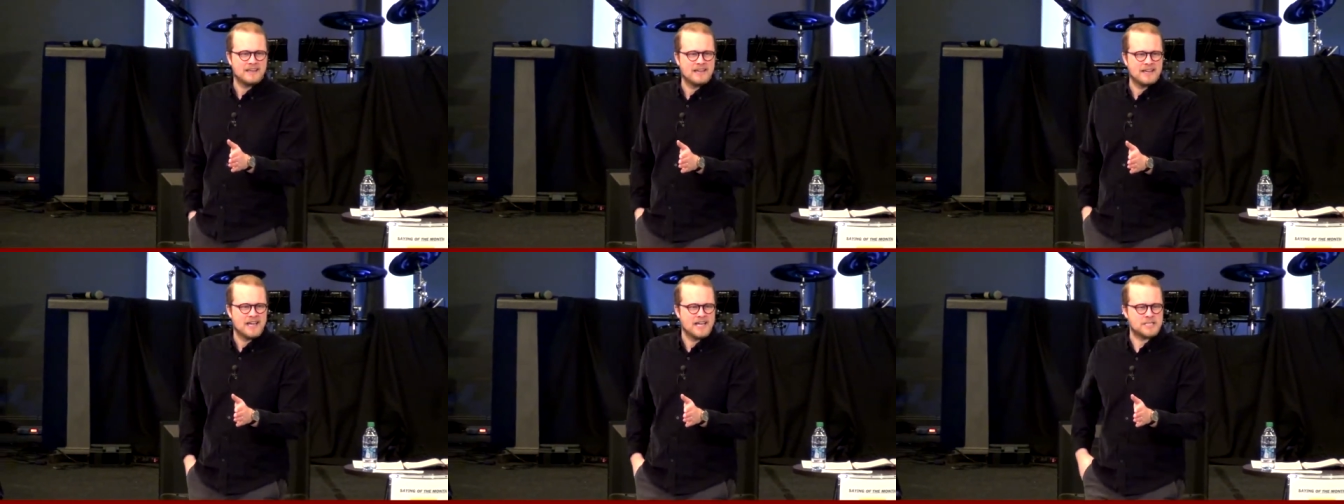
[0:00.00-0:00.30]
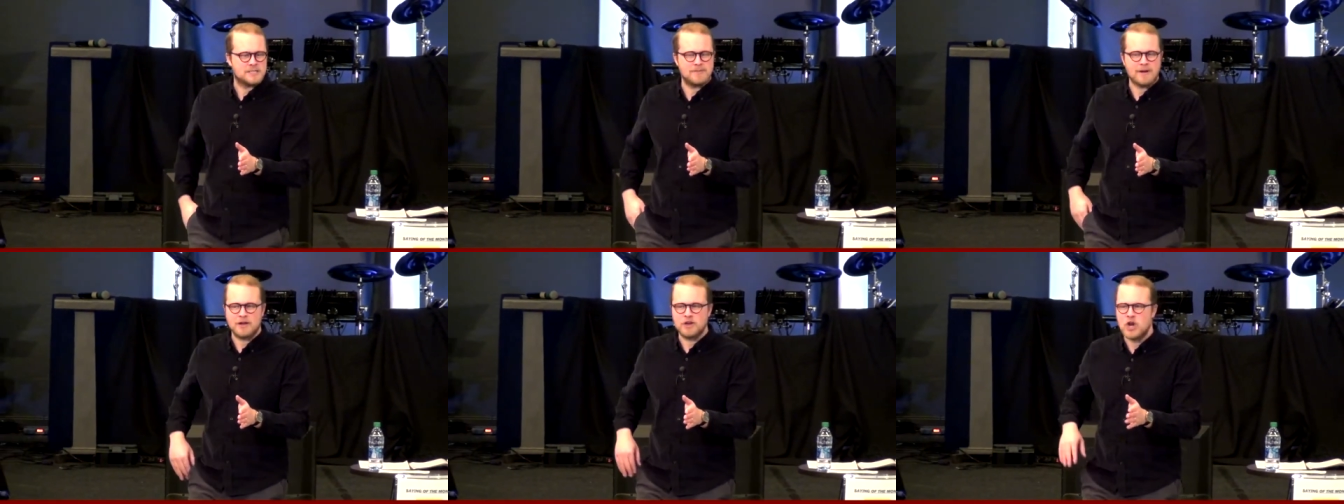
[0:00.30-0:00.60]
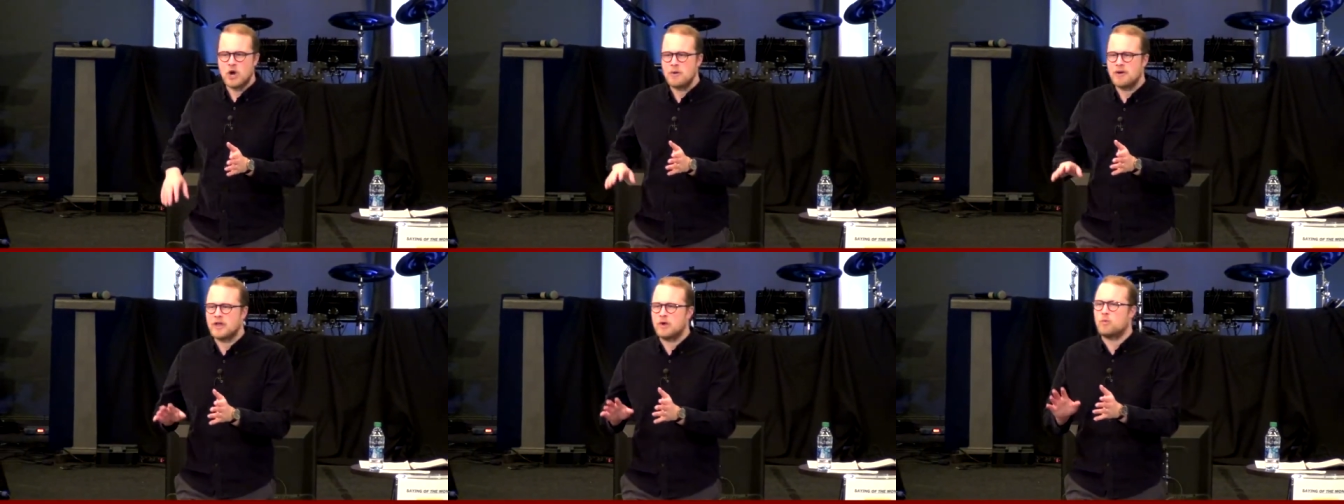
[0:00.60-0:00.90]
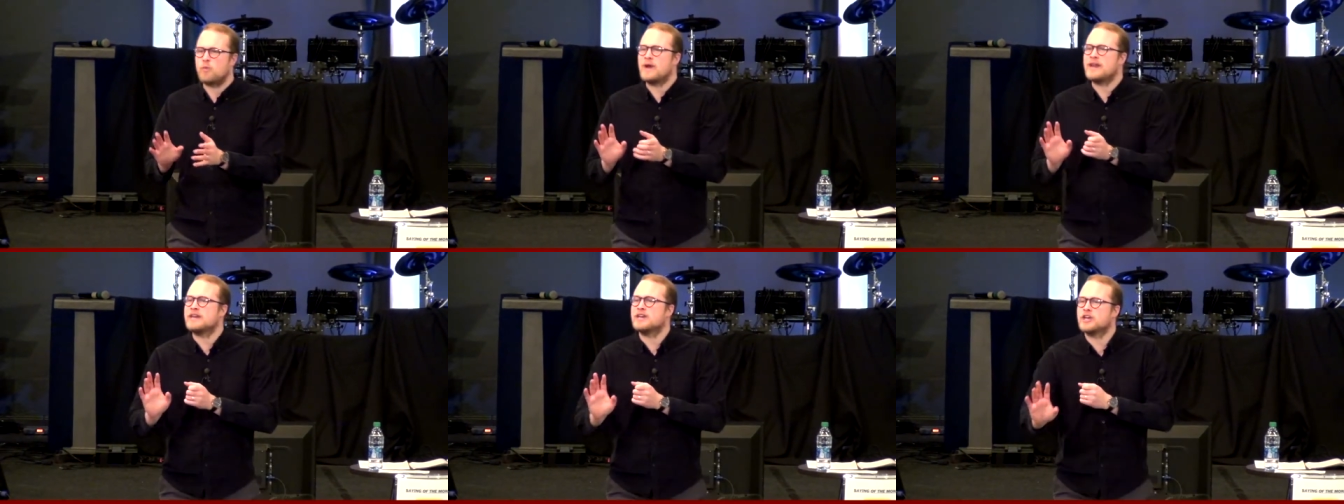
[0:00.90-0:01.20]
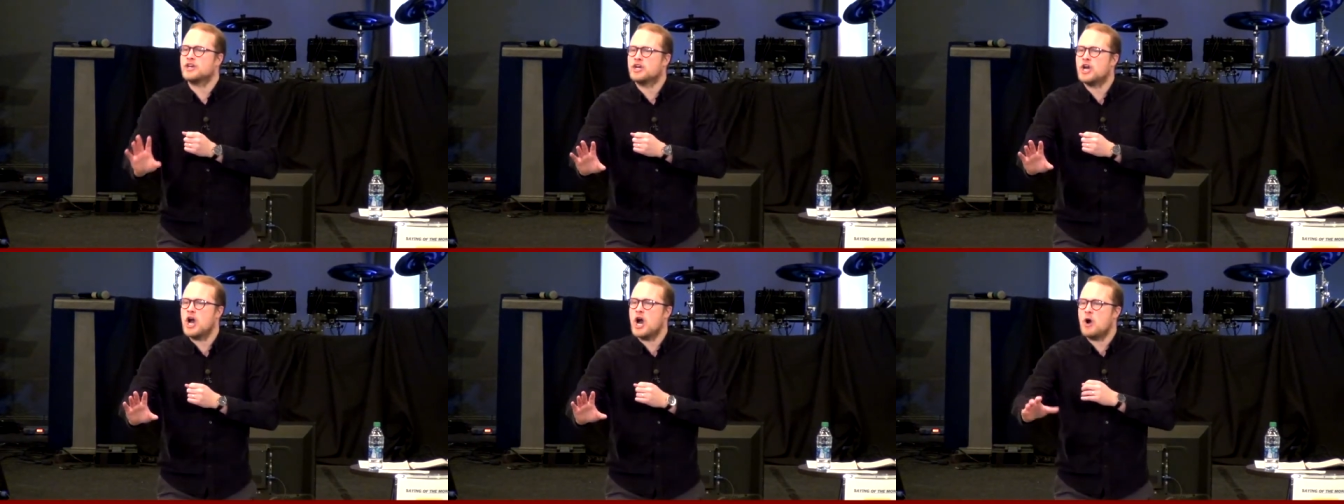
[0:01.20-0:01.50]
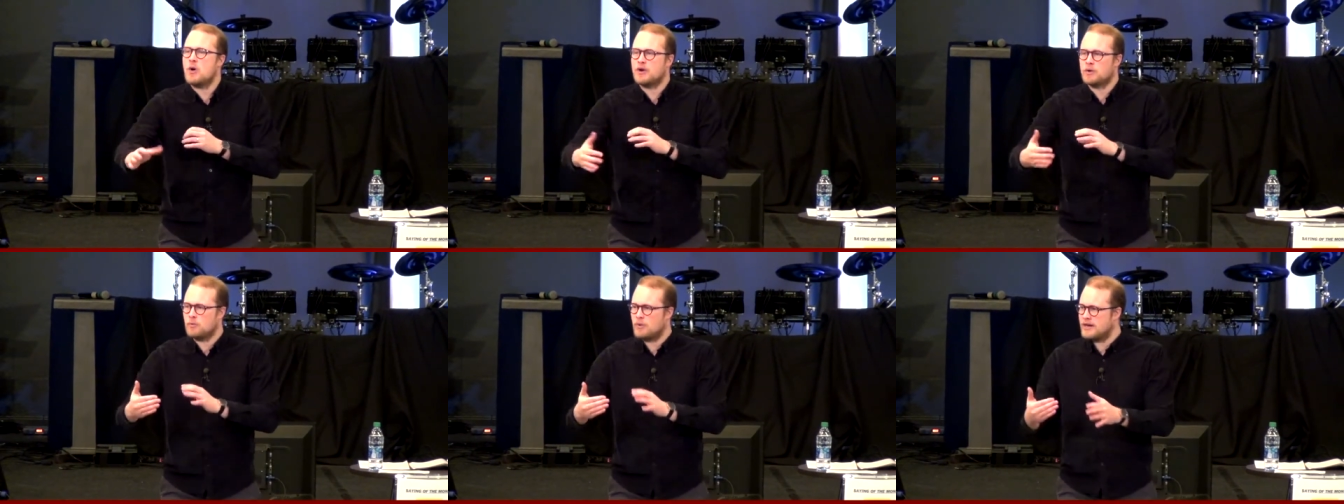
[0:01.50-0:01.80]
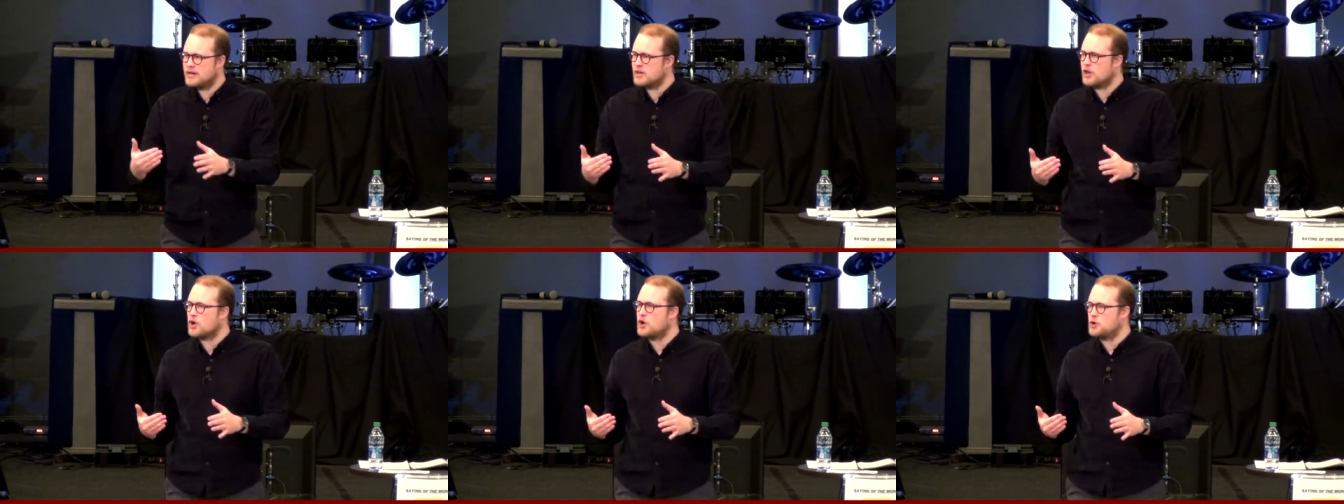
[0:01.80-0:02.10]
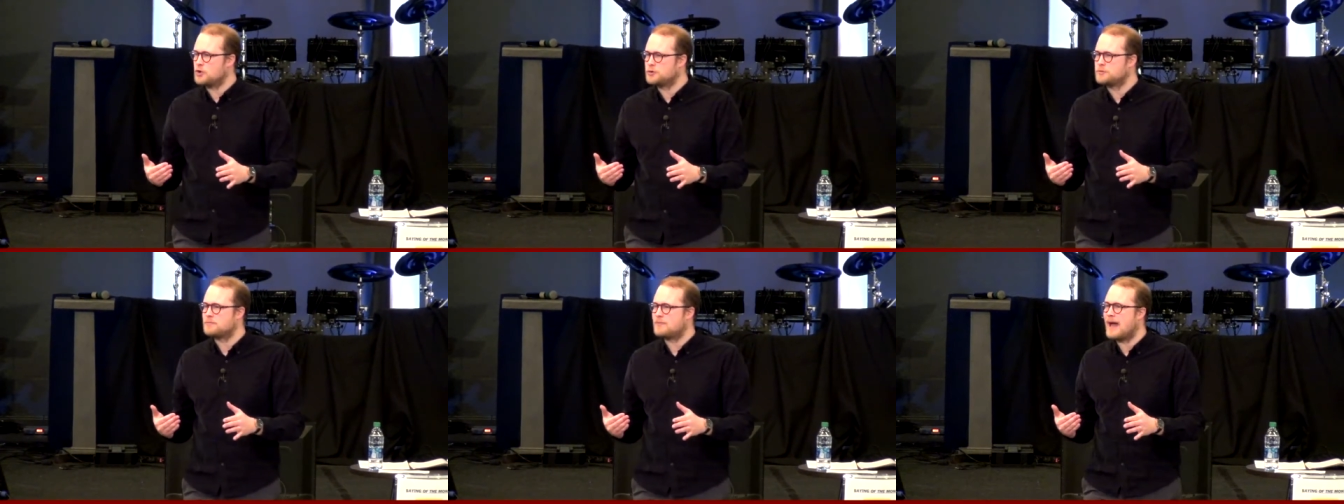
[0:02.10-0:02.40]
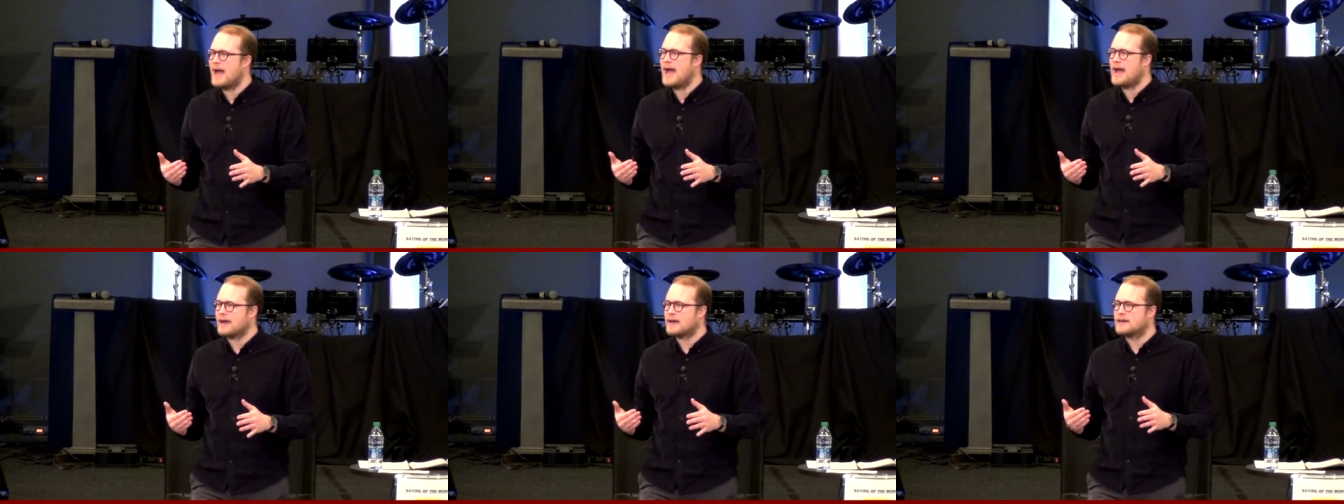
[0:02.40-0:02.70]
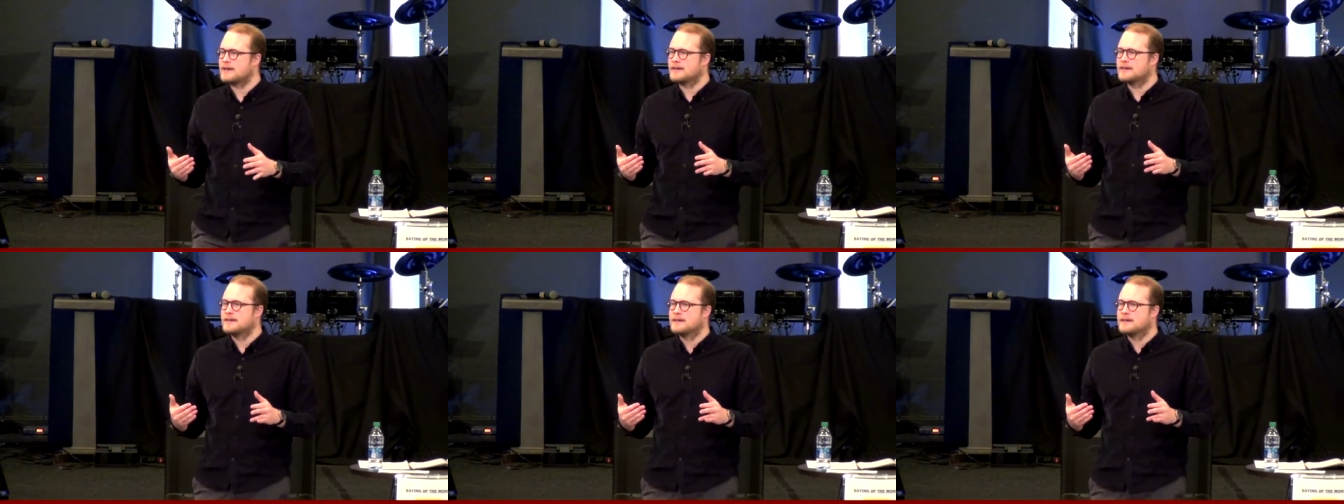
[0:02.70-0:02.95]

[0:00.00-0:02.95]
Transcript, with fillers: It's about knowing when to go and when to hold back.